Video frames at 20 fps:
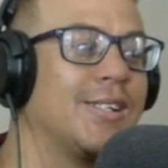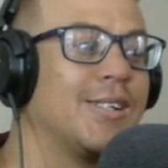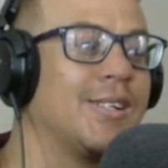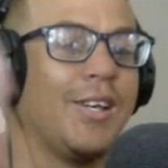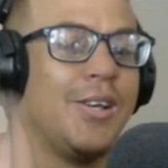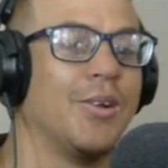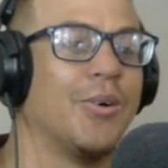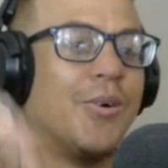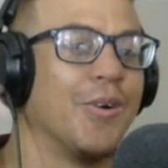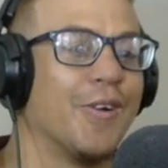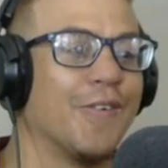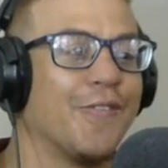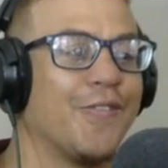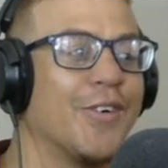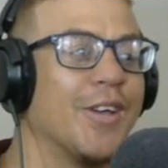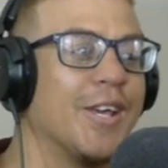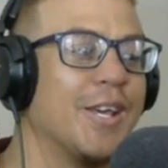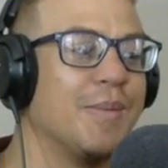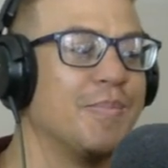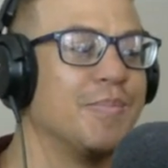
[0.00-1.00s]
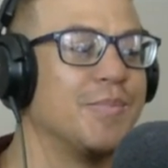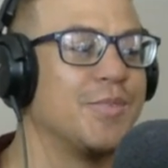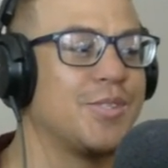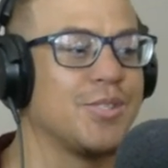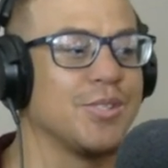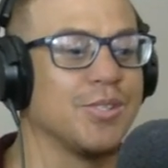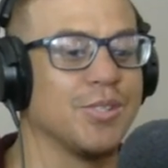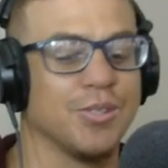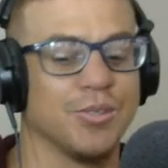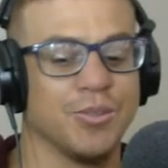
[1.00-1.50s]
in order for him
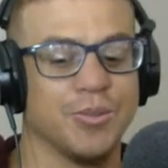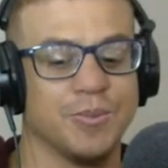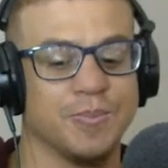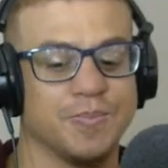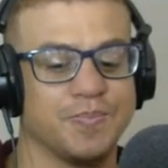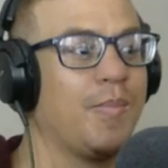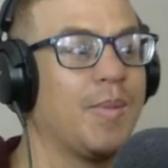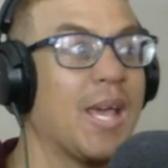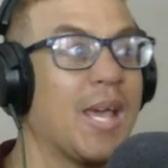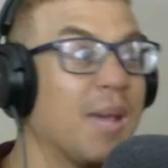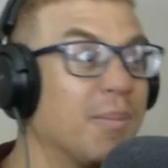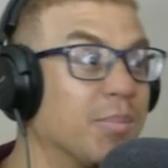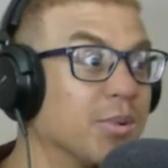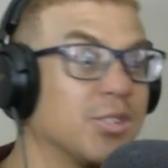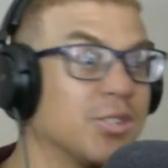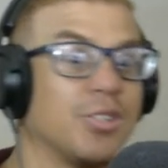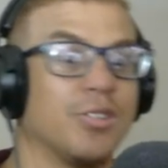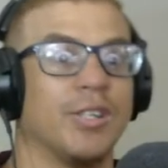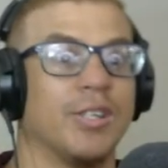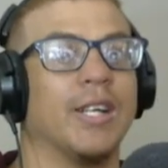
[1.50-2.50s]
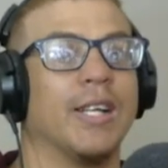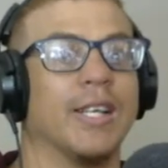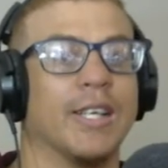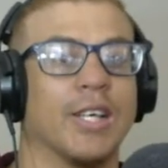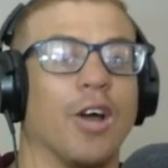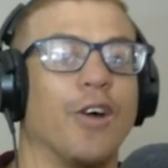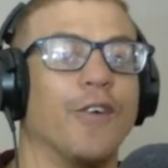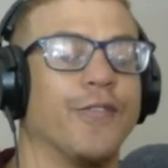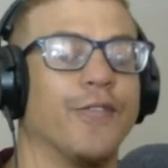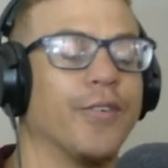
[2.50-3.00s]
to be able to really
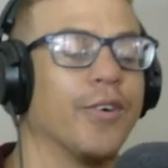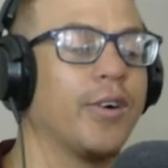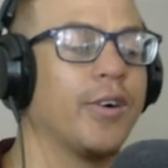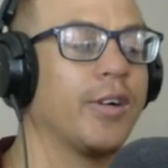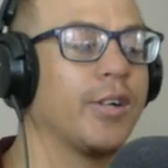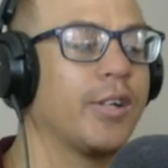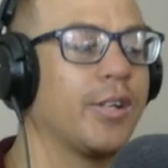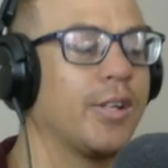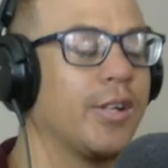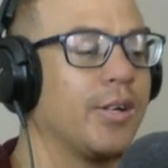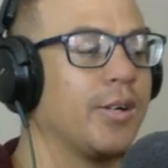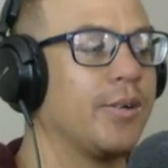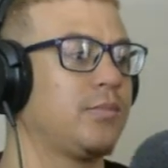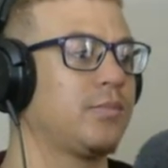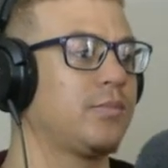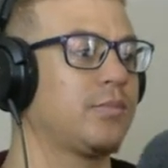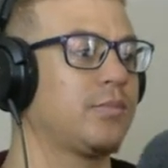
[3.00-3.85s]
go for it, you know.